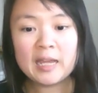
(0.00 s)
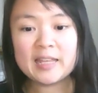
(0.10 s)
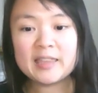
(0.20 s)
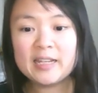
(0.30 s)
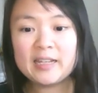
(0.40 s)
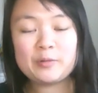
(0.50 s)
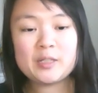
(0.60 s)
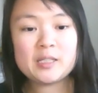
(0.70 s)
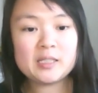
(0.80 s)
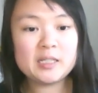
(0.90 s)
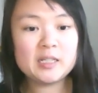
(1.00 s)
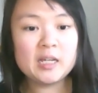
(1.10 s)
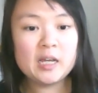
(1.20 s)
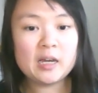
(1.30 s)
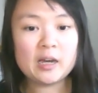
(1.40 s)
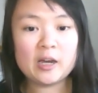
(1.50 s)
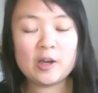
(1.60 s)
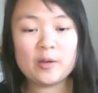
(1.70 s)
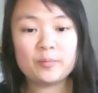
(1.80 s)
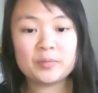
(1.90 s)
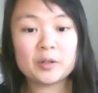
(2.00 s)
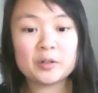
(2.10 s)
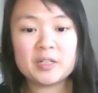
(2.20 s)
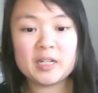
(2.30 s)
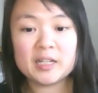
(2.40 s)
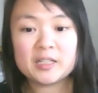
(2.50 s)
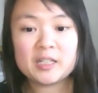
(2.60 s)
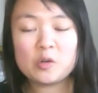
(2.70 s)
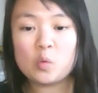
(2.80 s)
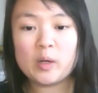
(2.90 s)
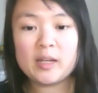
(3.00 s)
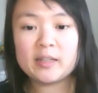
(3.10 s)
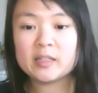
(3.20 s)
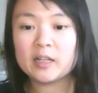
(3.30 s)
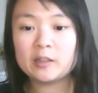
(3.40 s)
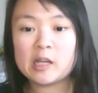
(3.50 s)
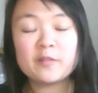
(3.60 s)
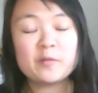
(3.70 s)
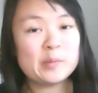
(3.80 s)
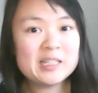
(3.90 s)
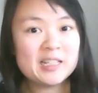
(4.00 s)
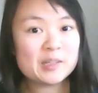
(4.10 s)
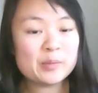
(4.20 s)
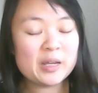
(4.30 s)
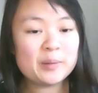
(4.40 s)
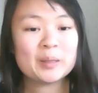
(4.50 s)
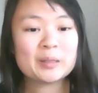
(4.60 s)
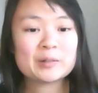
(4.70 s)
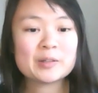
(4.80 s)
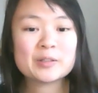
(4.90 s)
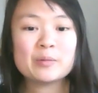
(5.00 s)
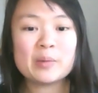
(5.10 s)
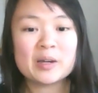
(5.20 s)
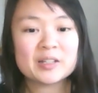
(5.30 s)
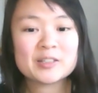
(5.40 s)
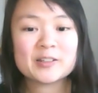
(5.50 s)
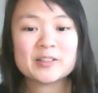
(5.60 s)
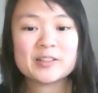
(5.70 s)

And then we see her dancing with a lot of businessmen, but they're also monsters.